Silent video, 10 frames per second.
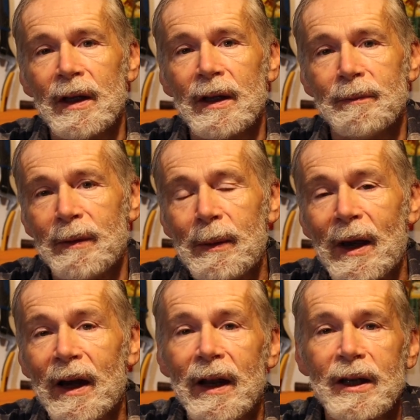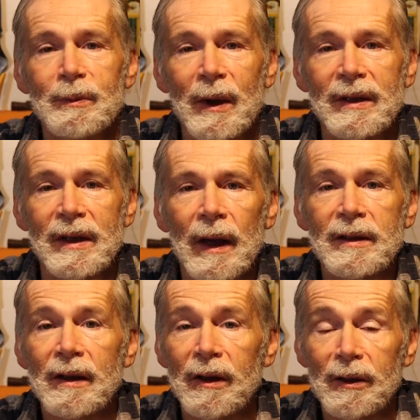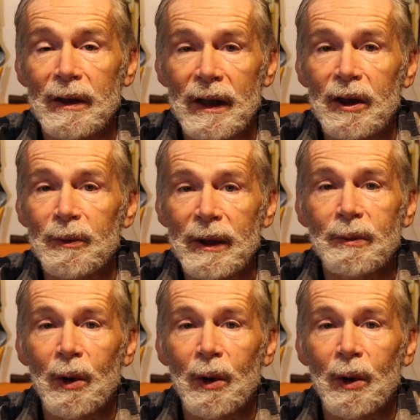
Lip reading: Maybe AliExpress is a little bit